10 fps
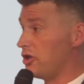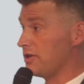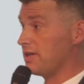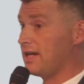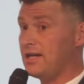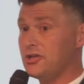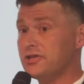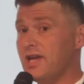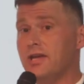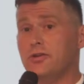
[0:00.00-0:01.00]
just like
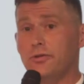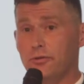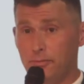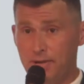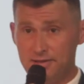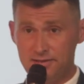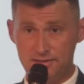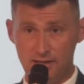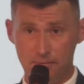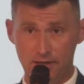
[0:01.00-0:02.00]
each state can do their own
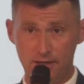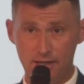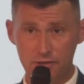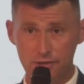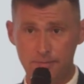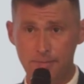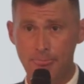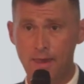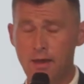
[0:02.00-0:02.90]
pesticide regulation.